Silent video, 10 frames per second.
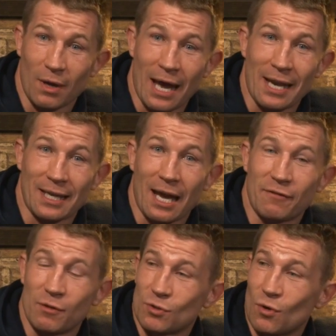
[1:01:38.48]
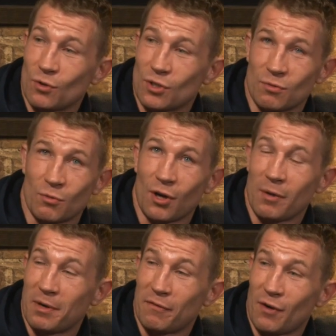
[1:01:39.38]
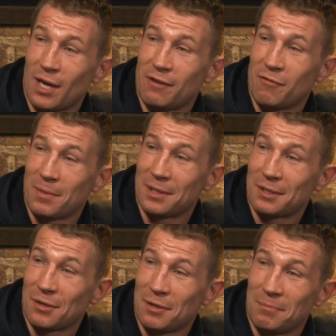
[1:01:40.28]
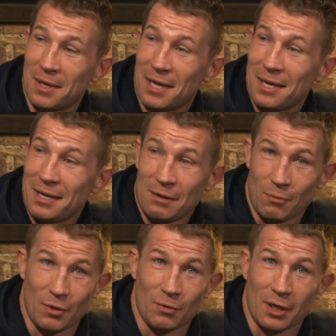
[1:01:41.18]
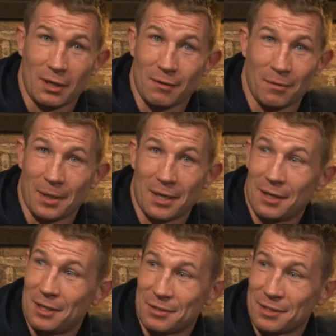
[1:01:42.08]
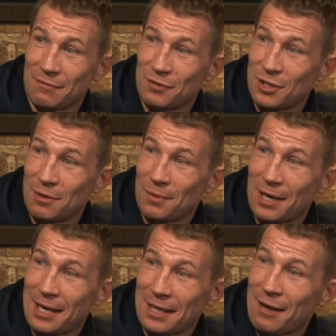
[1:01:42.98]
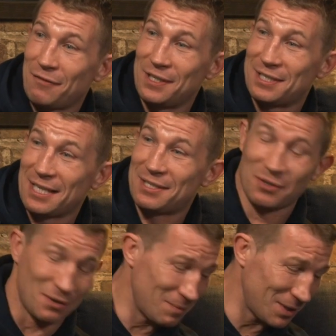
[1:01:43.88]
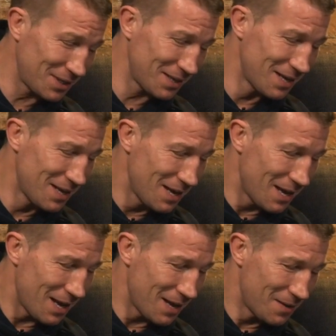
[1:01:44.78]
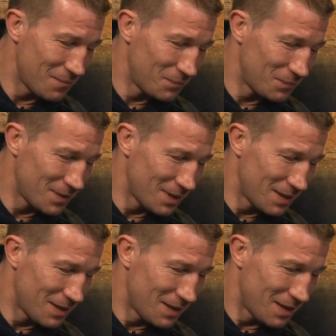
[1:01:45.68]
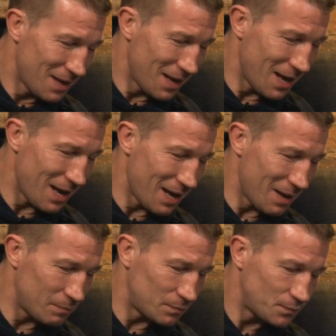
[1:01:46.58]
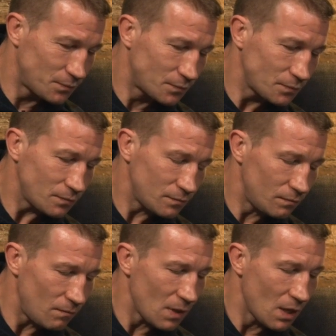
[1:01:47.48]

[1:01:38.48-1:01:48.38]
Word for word: Alan Gaffney was coaching us, so we were all a bit afraid of him at the time. We were like, oh my God, he doesn't give a shit what Alan Gaffney says to him. Like yeah. Smoking darts and, and um, arson around.